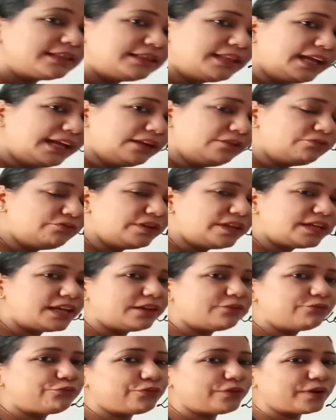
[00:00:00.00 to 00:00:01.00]
then we
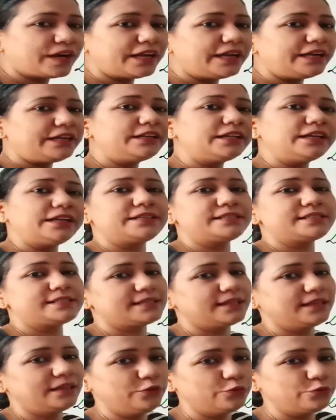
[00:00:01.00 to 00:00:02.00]
can find its
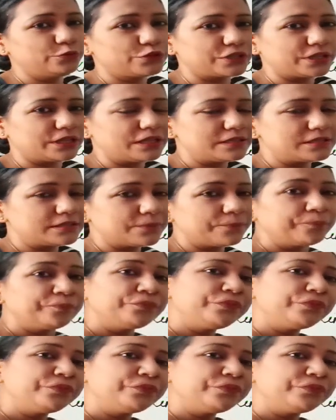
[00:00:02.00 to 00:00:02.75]
solutions.